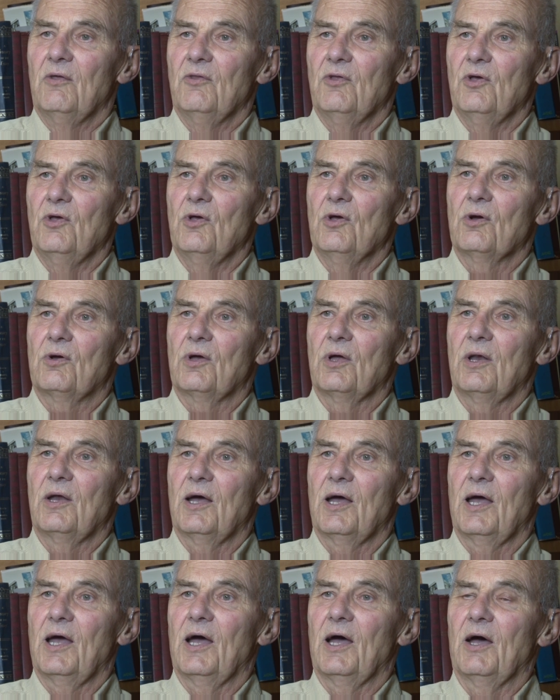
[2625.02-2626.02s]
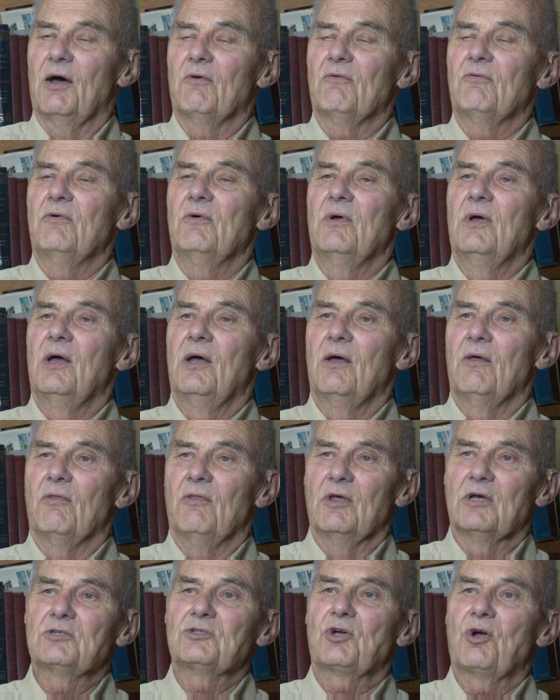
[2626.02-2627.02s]
that you could have
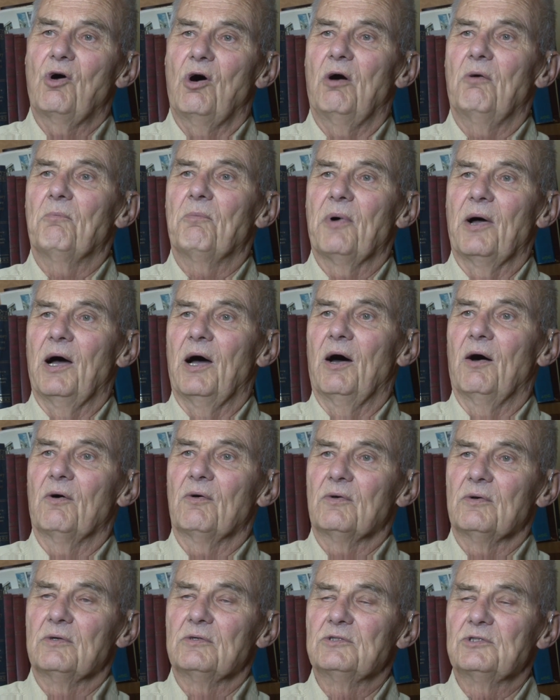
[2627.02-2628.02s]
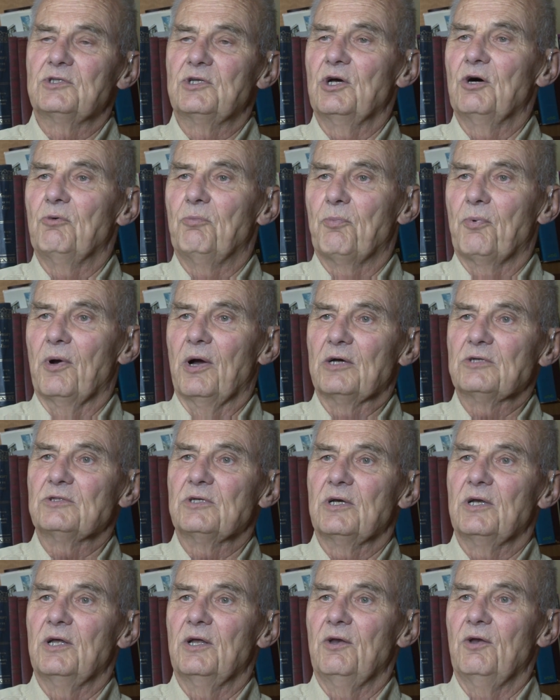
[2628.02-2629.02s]
this compound still
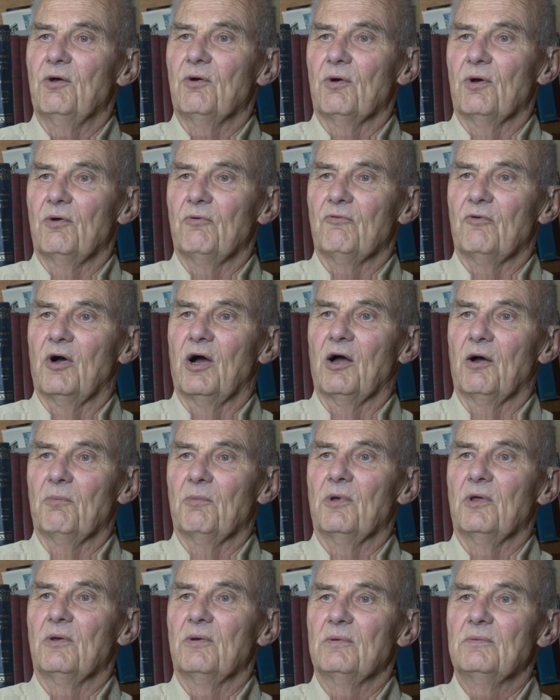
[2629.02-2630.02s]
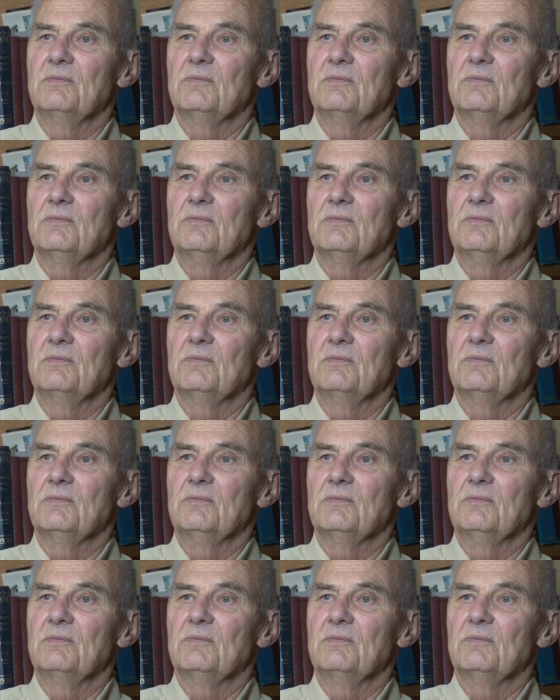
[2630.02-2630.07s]
present in your environment.